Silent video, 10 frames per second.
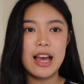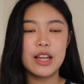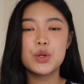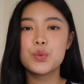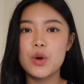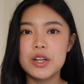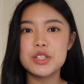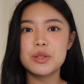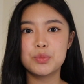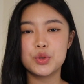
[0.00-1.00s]
and you want
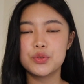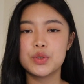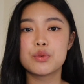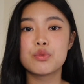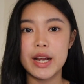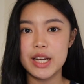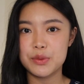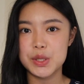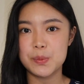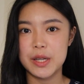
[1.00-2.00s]
to improve your writing
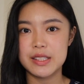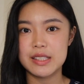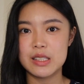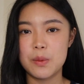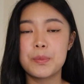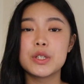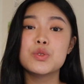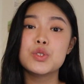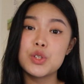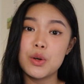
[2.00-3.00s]
responses, but
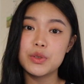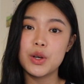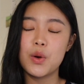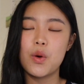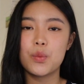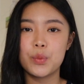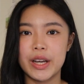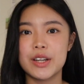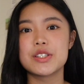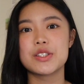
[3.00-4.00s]
you don't know
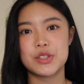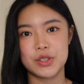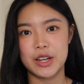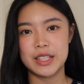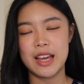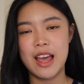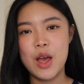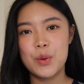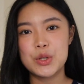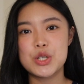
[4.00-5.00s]
where to start,
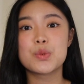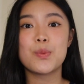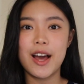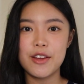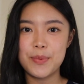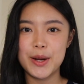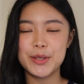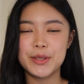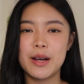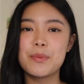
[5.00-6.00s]
which is why I've
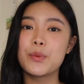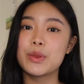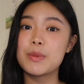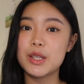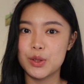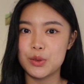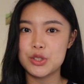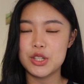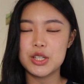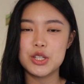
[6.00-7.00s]
partnered up with
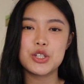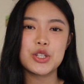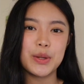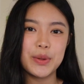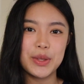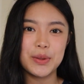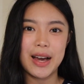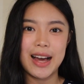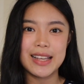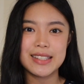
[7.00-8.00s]
Magoosh to share with you
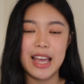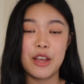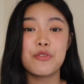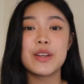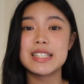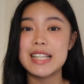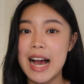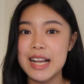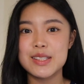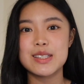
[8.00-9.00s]
guys a
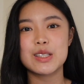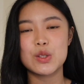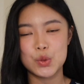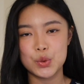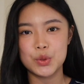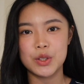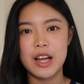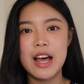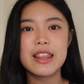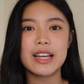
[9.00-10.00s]
fantastic
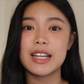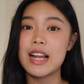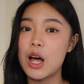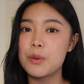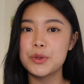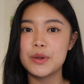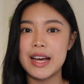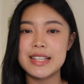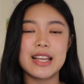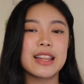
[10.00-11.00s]
tool that can help you
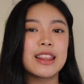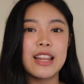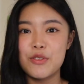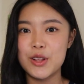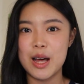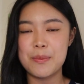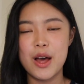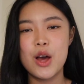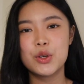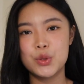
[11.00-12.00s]
guys level
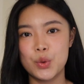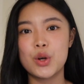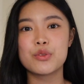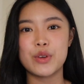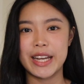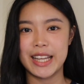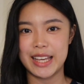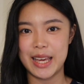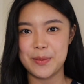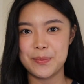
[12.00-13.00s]
up your writing
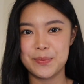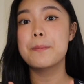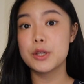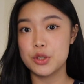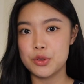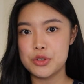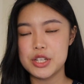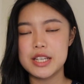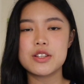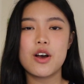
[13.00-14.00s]
game.
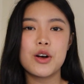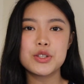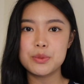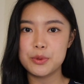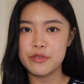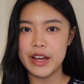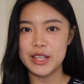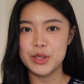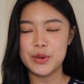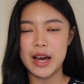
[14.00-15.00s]
Magoosh is also
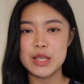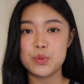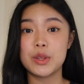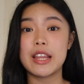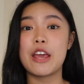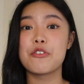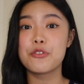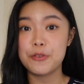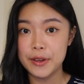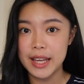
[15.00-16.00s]
providing you guys with a
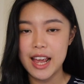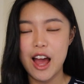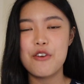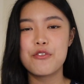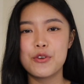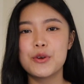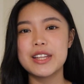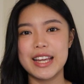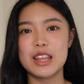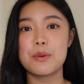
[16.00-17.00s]
free
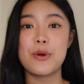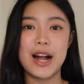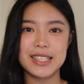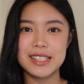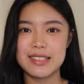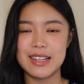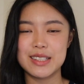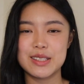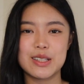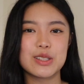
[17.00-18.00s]
full-length practice
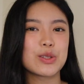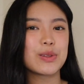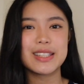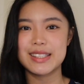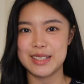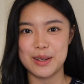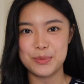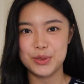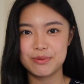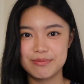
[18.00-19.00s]
test, so listen up.
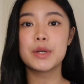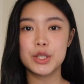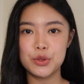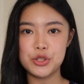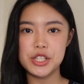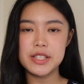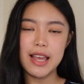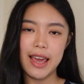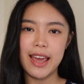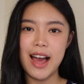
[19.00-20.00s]
Magoosh's
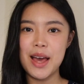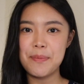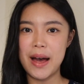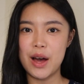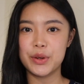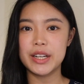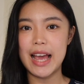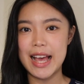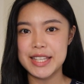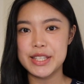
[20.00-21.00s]

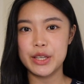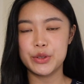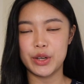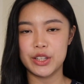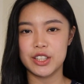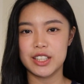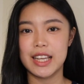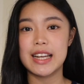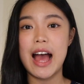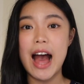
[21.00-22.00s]
AI-powered essay grader
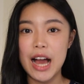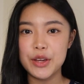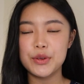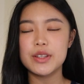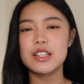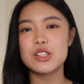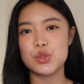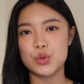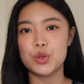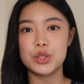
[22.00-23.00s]
can accurately
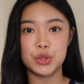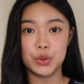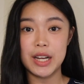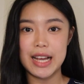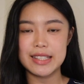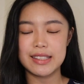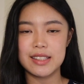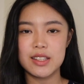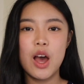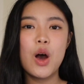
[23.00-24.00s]
score your
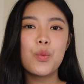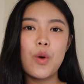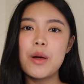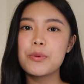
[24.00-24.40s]
essays while